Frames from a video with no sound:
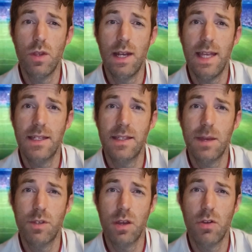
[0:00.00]
the
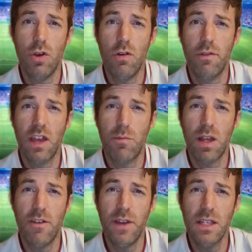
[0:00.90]
latest episode of the
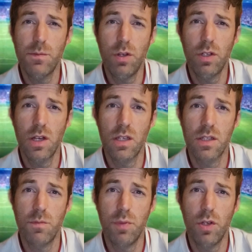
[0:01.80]
FPL Affairs
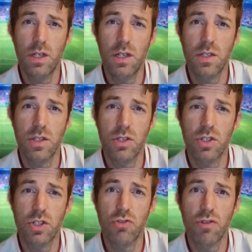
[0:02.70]
podcast, the podcast that
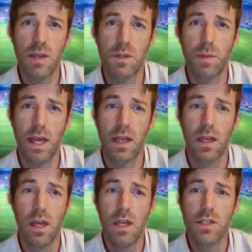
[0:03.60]
strips
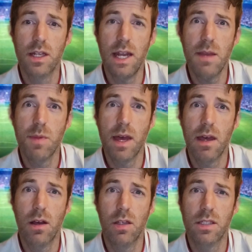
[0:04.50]
back to lay
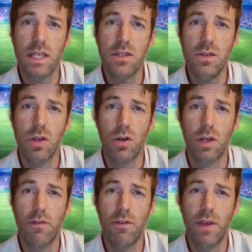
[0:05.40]
bare our
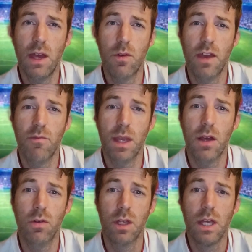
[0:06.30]
season-long love affair with
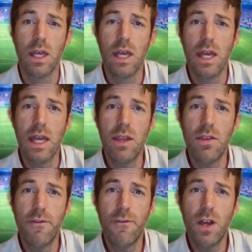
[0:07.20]
FPL.
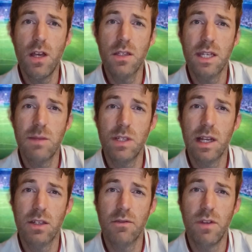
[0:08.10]
In the first team
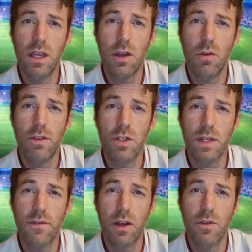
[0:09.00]
selection video of the
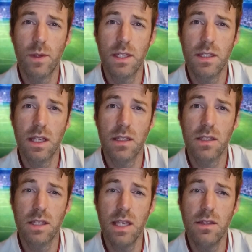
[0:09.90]
25-26
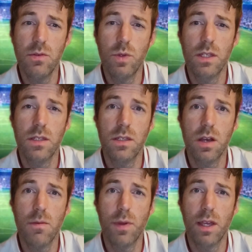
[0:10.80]
season, we
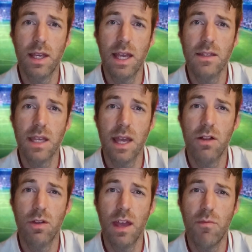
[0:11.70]
start by getting
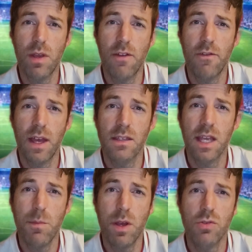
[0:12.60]
out FPL Affairs
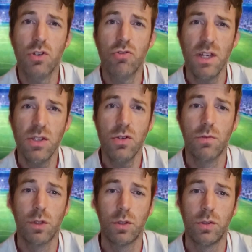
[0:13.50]
Hippo's
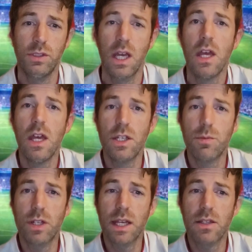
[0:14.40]
crystal balls
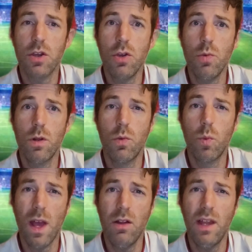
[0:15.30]
to predict who will
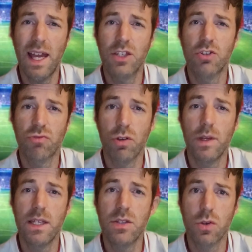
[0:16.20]
well and
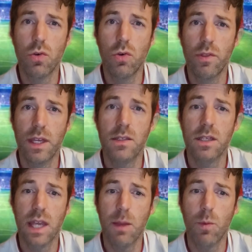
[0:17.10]
truly score this
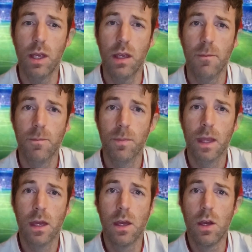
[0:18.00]
game week.
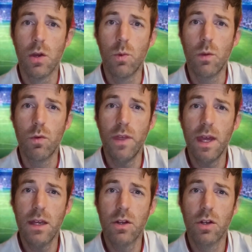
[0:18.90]
We will
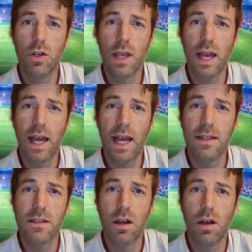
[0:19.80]
then look
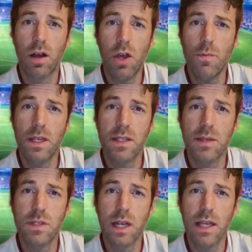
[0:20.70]
at our opening
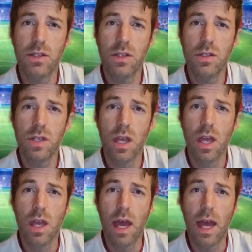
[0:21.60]
team selections
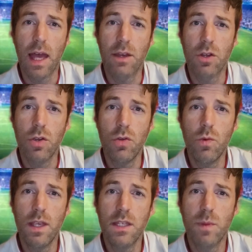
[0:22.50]
and who
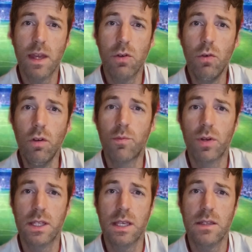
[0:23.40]
we spent all of
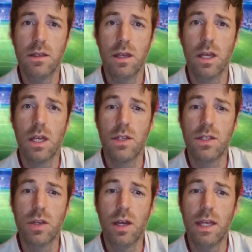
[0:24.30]
pre-season
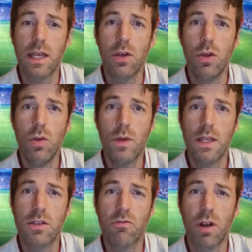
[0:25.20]
deciding who
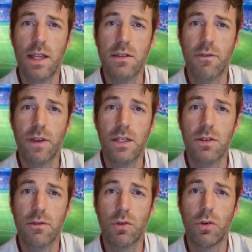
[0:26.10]
is the right
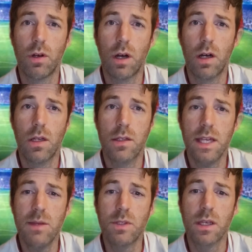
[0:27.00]
fit for our
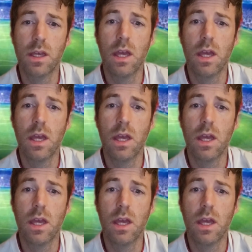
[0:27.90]
teams.